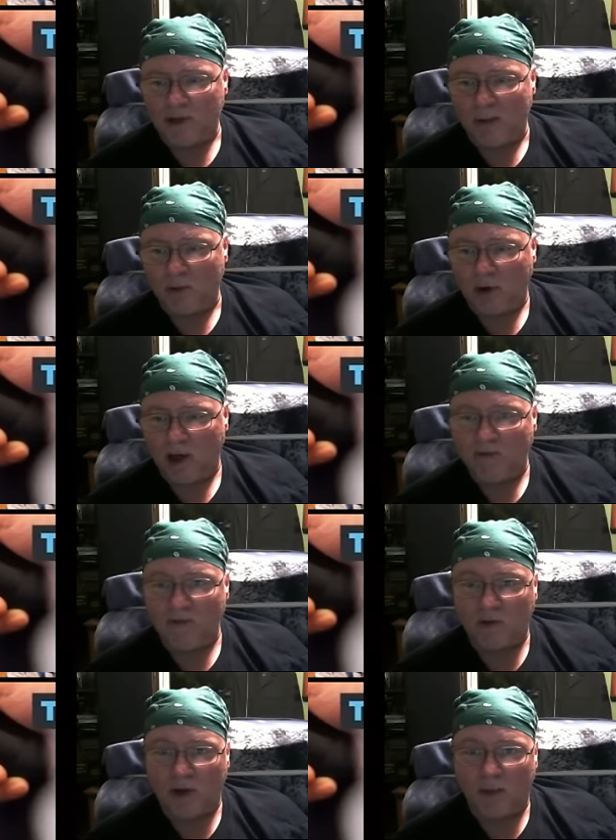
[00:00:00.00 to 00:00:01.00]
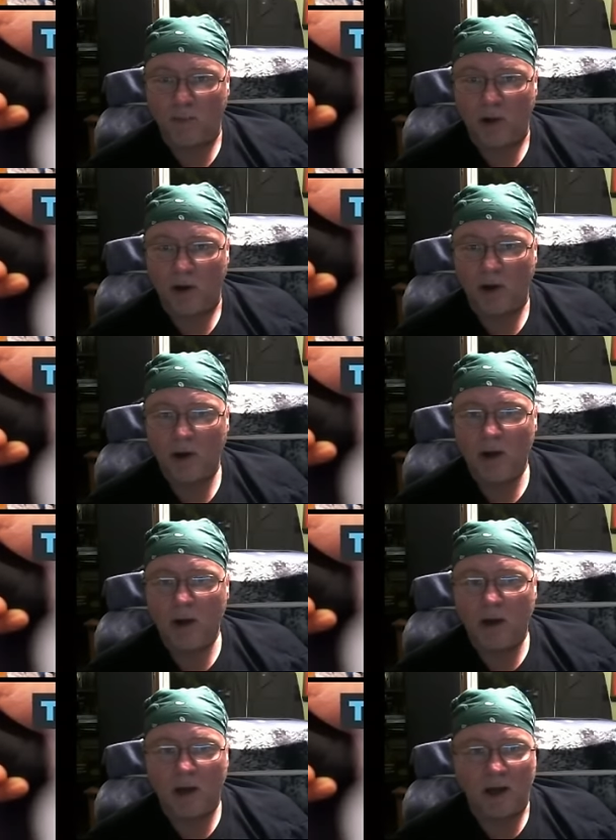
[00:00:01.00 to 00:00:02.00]
time in your life. If you'd like prayer,
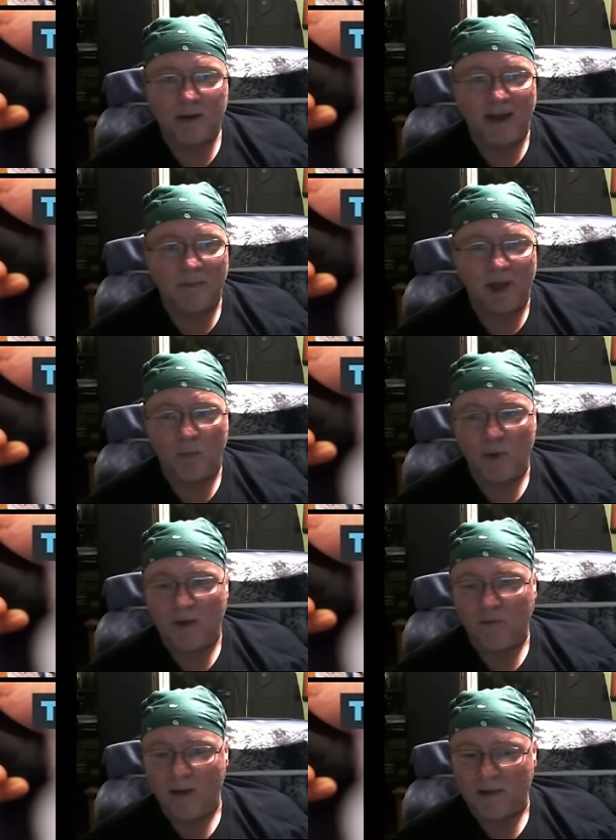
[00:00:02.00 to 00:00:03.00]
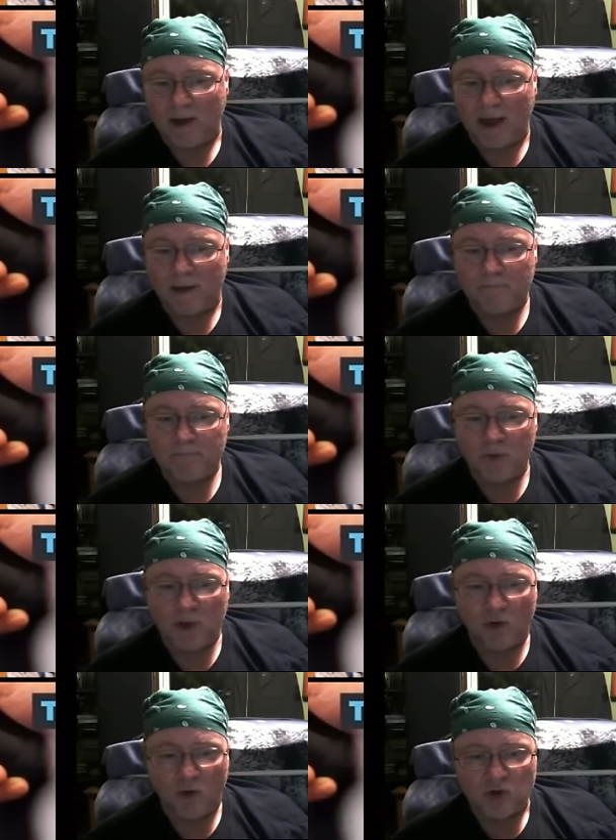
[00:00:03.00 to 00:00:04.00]
contact me. I'll pray for you every day.
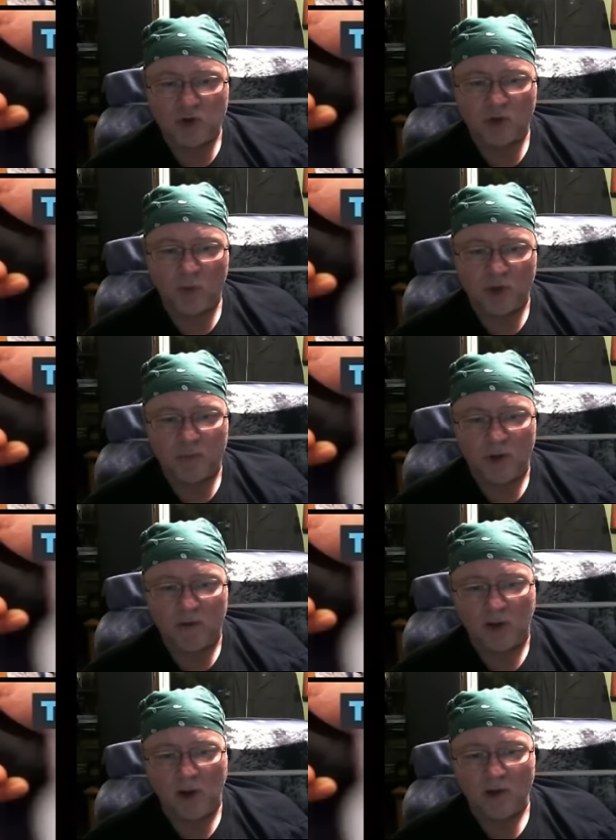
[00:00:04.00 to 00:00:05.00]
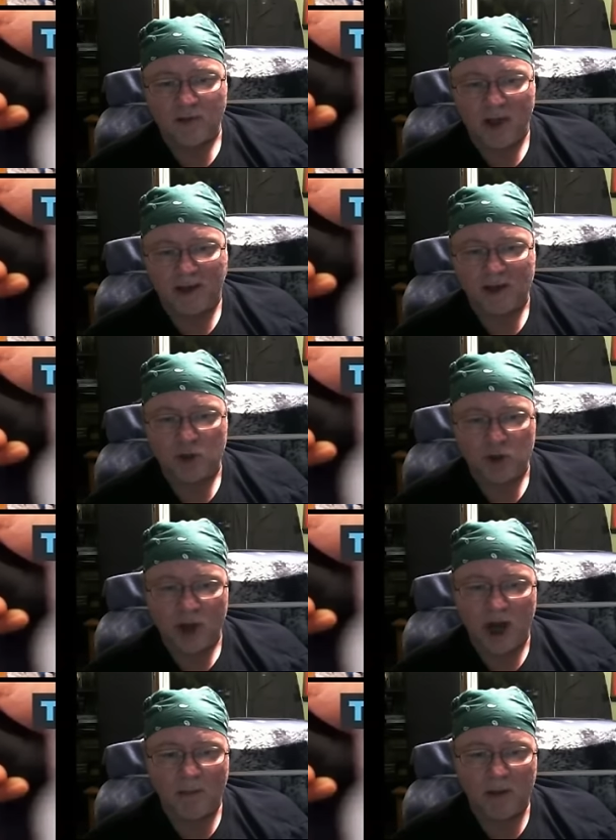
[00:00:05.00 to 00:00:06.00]
Christians, witness and pray for the lost daily. It's your
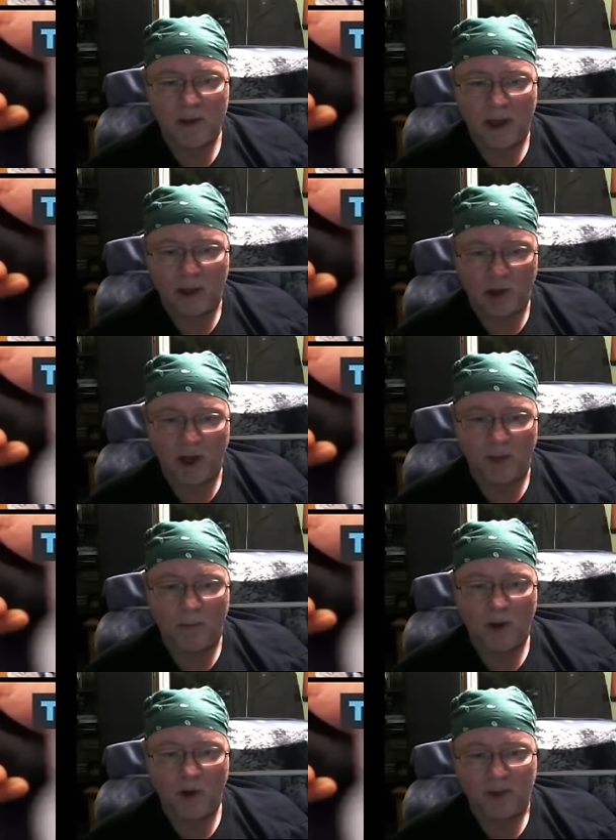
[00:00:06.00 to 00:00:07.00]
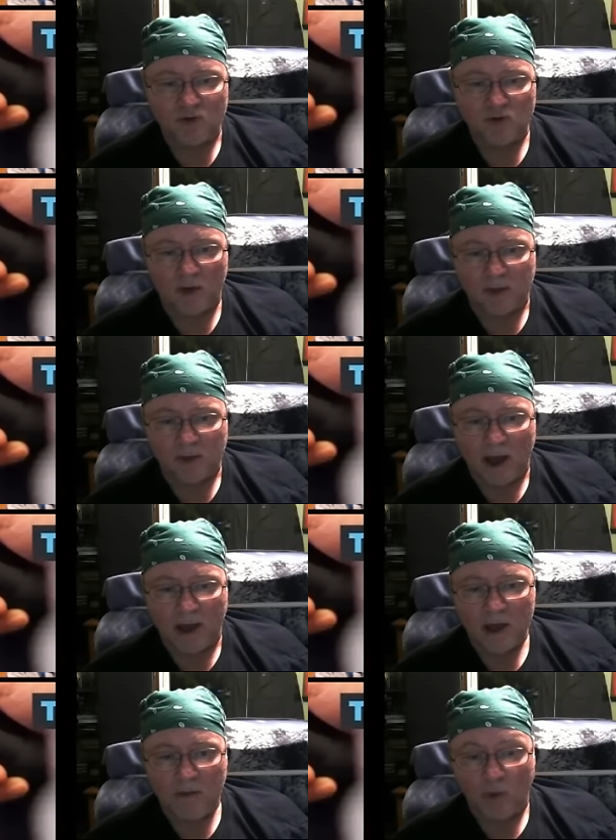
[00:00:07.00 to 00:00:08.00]
job. And look up. Our redemption draweth
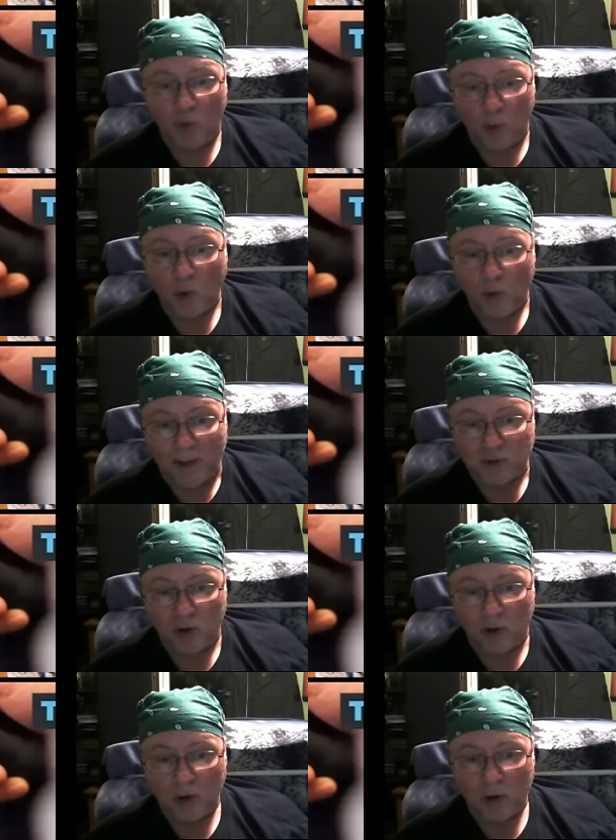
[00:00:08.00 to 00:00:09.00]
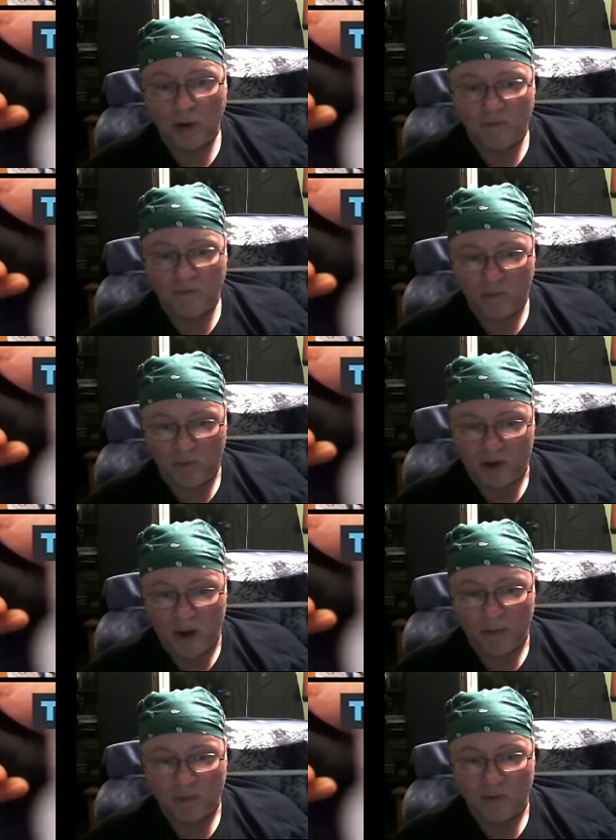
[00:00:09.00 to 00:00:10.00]
nigh. The real rapture
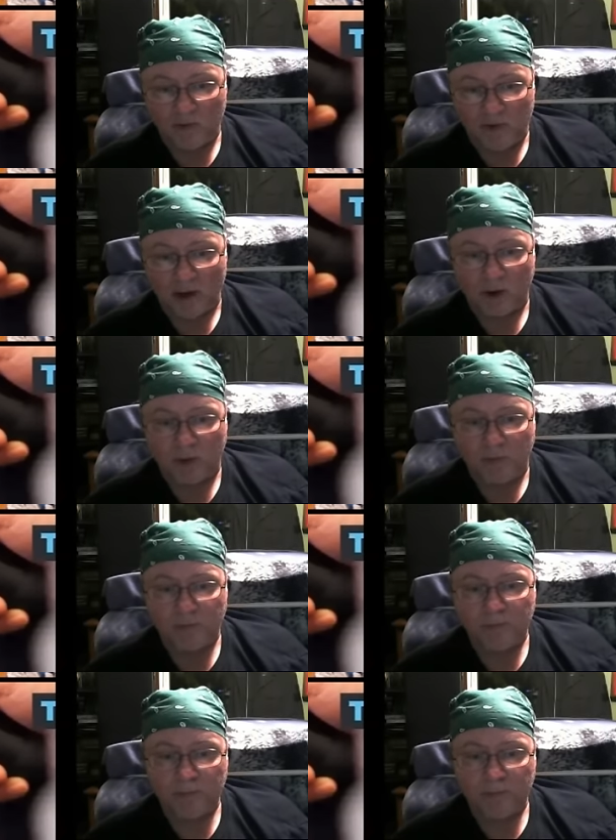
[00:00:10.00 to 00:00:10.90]
comes. We fly soon.